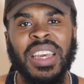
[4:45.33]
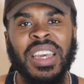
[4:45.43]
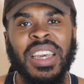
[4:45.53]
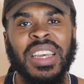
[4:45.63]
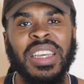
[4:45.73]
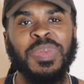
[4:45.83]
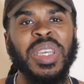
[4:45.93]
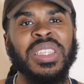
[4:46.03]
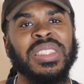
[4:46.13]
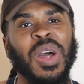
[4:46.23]

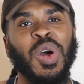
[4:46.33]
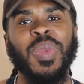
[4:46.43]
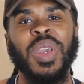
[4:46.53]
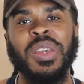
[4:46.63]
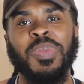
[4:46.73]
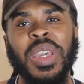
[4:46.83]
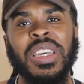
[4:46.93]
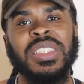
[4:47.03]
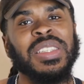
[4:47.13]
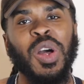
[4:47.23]
It's so many
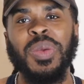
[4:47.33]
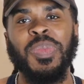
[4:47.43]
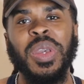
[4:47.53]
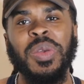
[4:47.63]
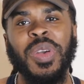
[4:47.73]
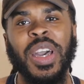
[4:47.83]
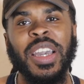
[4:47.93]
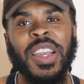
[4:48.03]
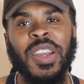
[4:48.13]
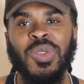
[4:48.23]
people out
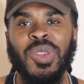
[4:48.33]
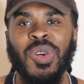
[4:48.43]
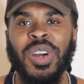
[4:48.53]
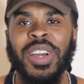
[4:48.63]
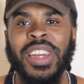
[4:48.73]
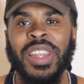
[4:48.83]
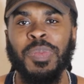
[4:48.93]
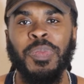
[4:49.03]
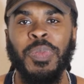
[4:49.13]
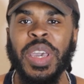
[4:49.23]
here who doing
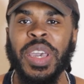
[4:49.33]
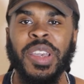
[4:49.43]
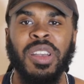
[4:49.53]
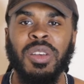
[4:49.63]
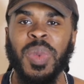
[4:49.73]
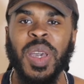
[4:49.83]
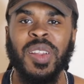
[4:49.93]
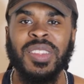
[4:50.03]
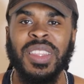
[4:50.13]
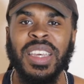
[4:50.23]
bigger and better
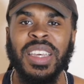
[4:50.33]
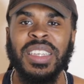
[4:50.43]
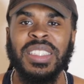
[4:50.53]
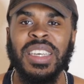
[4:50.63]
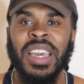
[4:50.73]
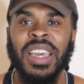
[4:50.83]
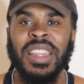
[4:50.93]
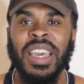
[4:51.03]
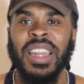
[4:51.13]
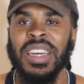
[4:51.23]
things
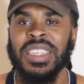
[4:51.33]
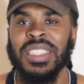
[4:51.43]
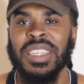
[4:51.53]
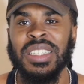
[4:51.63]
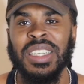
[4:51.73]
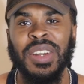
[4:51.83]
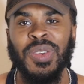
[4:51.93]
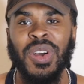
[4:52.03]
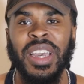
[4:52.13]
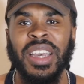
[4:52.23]
than us in
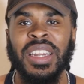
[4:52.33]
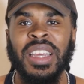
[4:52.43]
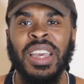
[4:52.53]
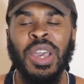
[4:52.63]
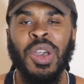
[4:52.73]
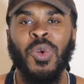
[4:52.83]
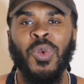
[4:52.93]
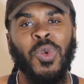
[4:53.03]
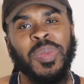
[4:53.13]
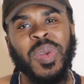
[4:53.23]
general, and
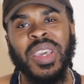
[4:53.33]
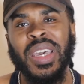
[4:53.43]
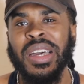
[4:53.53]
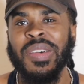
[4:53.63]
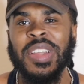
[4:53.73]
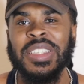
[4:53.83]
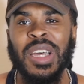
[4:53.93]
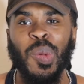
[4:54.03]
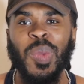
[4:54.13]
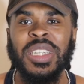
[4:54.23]
we be having
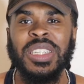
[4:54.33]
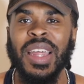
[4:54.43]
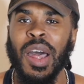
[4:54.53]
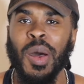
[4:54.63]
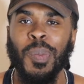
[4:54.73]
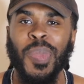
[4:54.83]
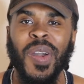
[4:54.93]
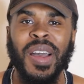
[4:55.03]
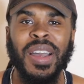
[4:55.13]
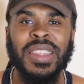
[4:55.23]
so much damn
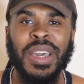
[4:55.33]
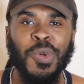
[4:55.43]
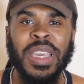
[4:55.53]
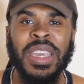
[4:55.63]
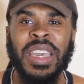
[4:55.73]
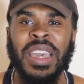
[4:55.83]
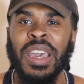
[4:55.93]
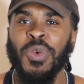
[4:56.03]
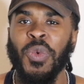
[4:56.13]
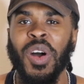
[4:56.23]
pride that we
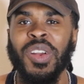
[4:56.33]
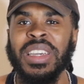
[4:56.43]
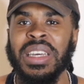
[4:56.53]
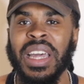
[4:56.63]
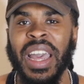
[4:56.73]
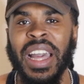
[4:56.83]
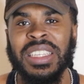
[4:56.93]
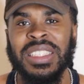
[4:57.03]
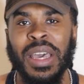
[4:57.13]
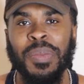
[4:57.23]
won't even ask
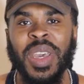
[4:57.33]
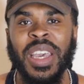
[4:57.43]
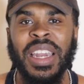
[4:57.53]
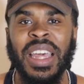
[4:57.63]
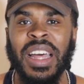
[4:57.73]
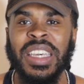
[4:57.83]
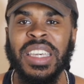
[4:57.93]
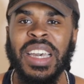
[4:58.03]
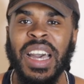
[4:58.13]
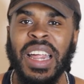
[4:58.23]
that man how he
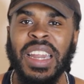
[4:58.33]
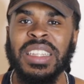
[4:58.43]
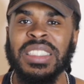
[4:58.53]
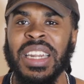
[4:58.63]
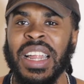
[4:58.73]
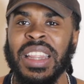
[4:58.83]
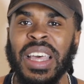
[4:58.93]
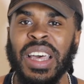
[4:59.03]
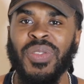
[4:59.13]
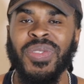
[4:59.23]
got to that
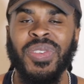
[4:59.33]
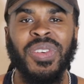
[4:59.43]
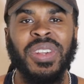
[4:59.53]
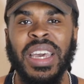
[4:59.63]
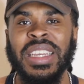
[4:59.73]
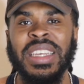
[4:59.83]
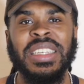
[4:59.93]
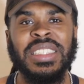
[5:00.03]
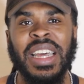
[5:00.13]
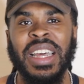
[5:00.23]
level that
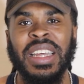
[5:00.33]
he's at.